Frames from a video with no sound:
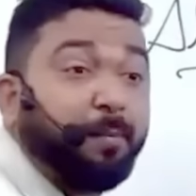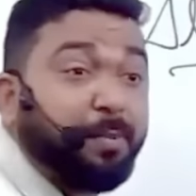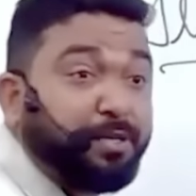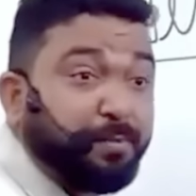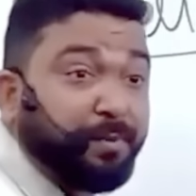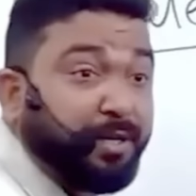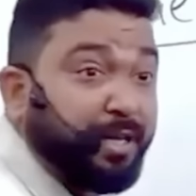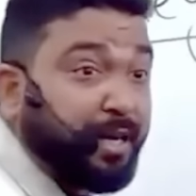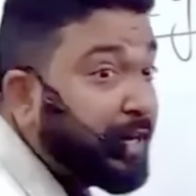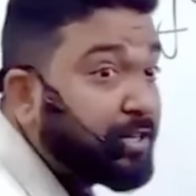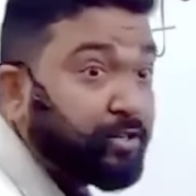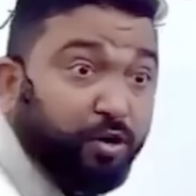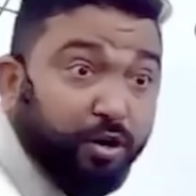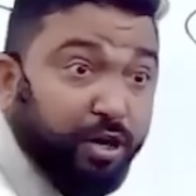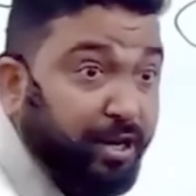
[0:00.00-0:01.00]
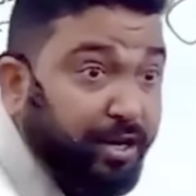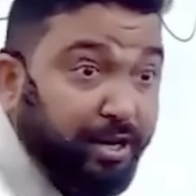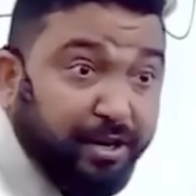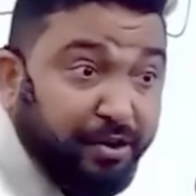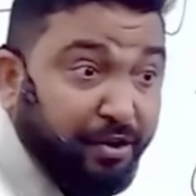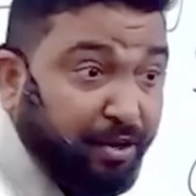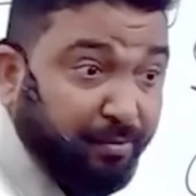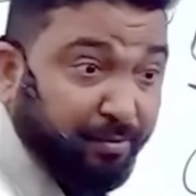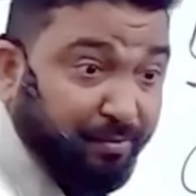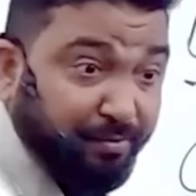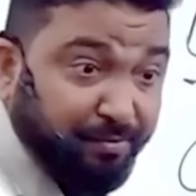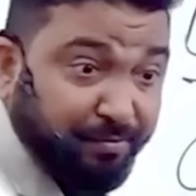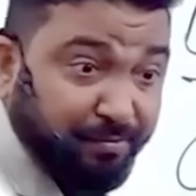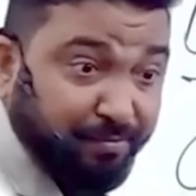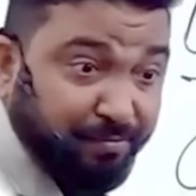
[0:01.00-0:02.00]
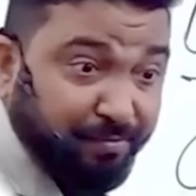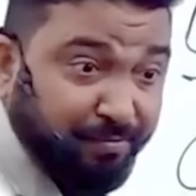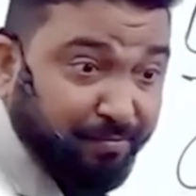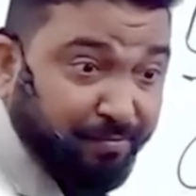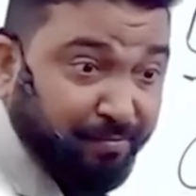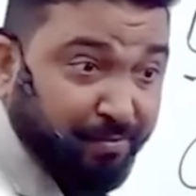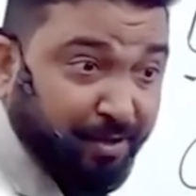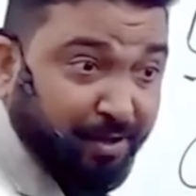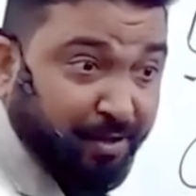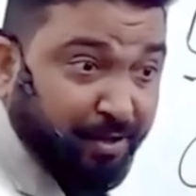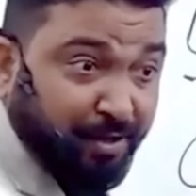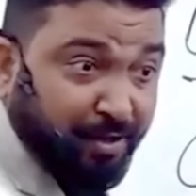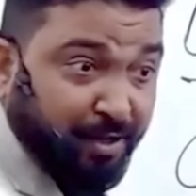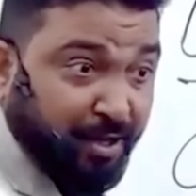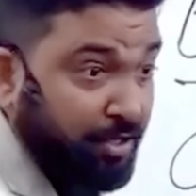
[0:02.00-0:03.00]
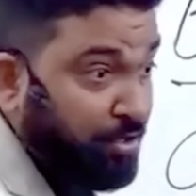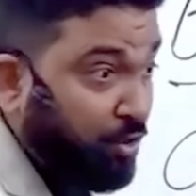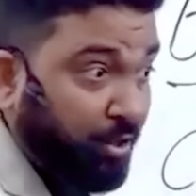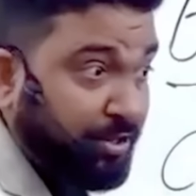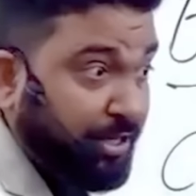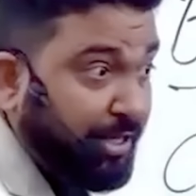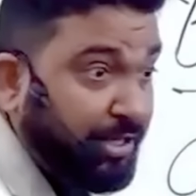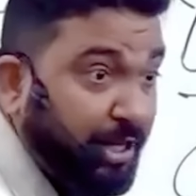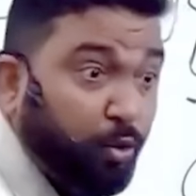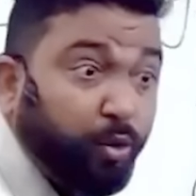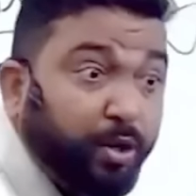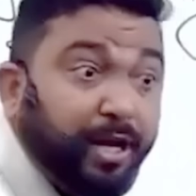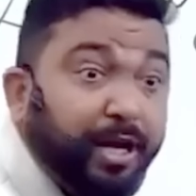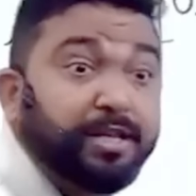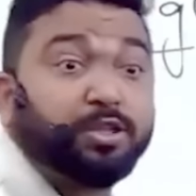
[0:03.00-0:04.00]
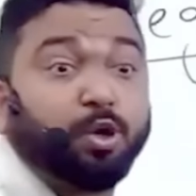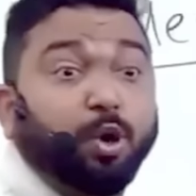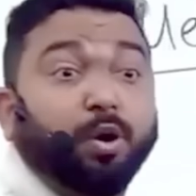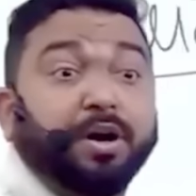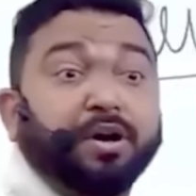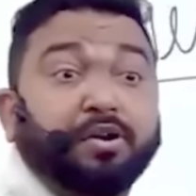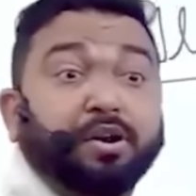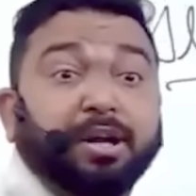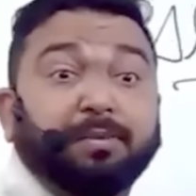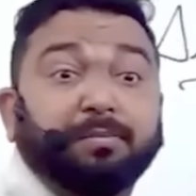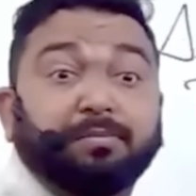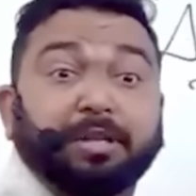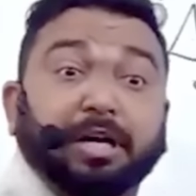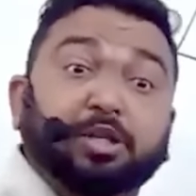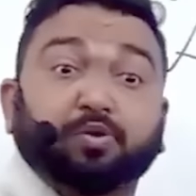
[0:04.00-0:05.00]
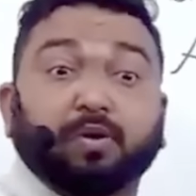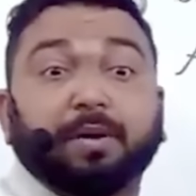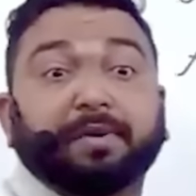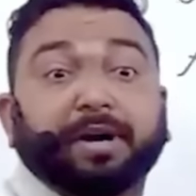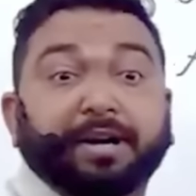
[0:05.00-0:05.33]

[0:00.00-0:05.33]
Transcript: kahan pe sapna de raha hai? It is not a real dream. He is not saying that, okay, I saw a dream, that's why